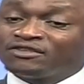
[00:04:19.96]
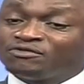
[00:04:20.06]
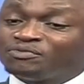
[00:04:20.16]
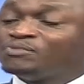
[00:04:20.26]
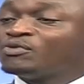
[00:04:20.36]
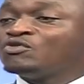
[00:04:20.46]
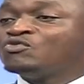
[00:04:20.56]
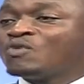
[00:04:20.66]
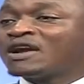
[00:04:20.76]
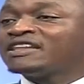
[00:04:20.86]
of people who
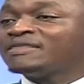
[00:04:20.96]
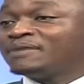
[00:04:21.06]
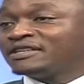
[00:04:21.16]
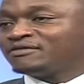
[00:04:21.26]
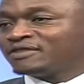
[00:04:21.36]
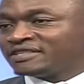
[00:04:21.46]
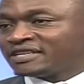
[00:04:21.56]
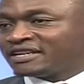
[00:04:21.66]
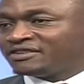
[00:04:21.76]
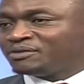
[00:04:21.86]
want the best for this
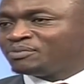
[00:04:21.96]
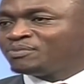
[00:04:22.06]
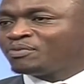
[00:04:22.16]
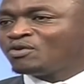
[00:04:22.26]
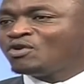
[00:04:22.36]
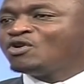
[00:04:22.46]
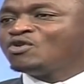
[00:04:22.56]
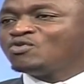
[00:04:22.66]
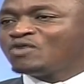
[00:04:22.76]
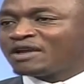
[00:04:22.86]
country, people
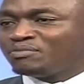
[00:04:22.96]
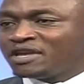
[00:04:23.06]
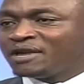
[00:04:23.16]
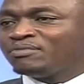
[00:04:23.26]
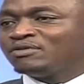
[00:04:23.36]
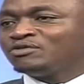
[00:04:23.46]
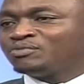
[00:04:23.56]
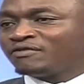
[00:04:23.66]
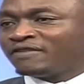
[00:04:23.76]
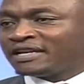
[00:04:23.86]
who can be able to
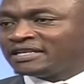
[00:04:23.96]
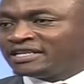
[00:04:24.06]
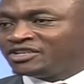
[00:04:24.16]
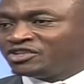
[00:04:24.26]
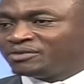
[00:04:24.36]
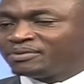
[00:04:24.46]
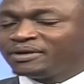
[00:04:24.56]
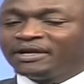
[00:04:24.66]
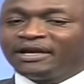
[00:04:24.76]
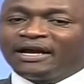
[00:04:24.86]
provide leadership.
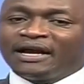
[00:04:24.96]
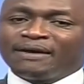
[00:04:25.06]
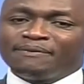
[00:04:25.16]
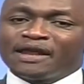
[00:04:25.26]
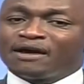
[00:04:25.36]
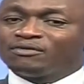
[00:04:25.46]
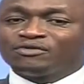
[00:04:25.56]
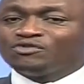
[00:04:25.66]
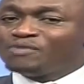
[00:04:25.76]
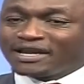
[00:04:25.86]
Now,
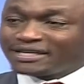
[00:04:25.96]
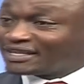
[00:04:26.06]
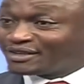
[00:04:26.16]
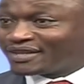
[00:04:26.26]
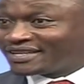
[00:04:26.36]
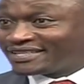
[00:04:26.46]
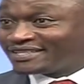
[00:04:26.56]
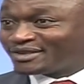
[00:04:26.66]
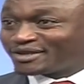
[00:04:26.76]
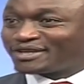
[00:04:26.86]
you might argue that it
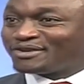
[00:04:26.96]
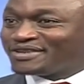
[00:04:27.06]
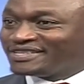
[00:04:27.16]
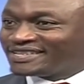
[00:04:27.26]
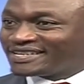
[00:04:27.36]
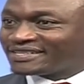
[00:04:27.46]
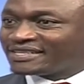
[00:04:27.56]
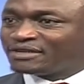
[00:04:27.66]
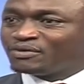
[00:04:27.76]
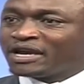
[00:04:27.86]
is not a coincidence
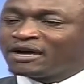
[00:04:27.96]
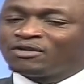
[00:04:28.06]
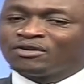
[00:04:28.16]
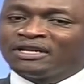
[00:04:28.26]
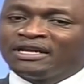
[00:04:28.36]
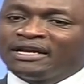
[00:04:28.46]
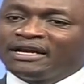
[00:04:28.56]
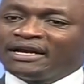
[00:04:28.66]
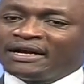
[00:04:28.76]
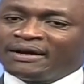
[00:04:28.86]
that we are all
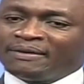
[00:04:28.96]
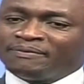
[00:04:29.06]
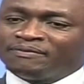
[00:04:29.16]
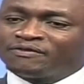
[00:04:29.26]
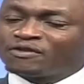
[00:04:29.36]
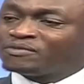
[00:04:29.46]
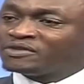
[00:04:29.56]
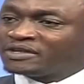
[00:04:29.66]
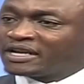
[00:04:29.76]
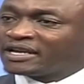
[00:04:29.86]
from
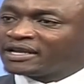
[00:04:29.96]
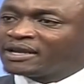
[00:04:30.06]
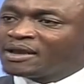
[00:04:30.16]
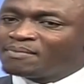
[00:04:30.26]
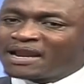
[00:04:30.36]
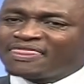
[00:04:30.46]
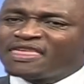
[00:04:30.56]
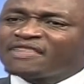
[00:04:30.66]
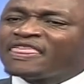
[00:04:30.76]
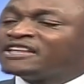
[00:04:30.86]
Starehe, but I
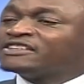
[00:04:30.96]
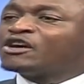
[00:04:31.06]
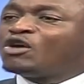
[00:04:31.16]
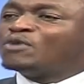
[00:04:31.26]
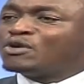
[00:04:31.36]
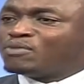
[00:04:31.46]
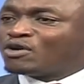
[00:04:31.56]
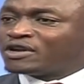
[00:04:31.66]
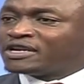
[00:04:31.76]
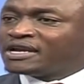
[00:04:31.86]
think there is a common
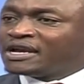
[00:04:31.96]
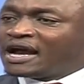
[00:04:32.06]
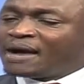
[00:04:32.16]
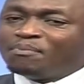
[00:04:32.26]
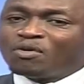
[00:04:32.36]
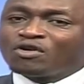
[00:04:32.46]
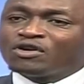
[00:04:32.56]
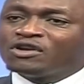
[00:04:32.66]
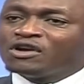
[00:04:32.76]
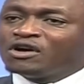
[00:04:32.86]
bond, a bond,